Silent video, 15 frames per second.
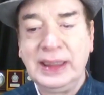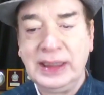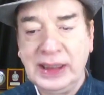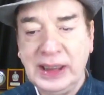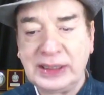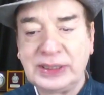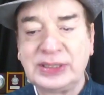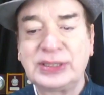
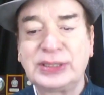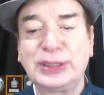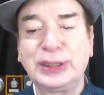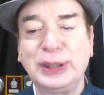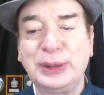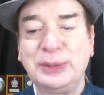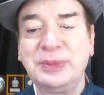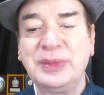Yes,
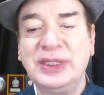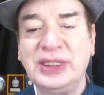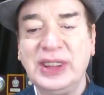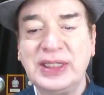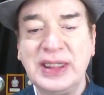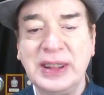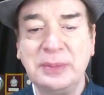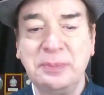uh,
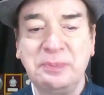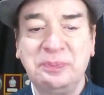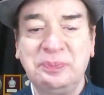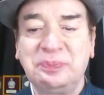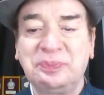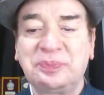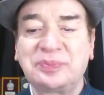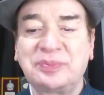Satyan,
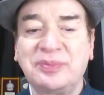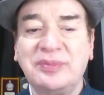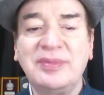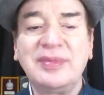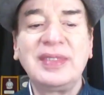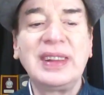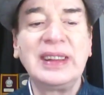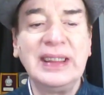
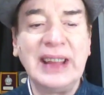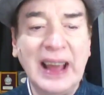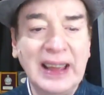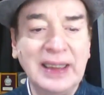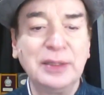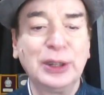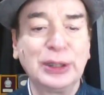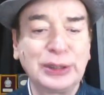
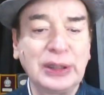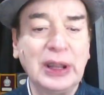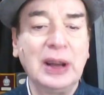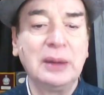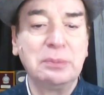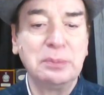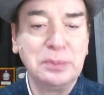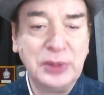I was
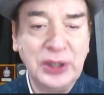uh,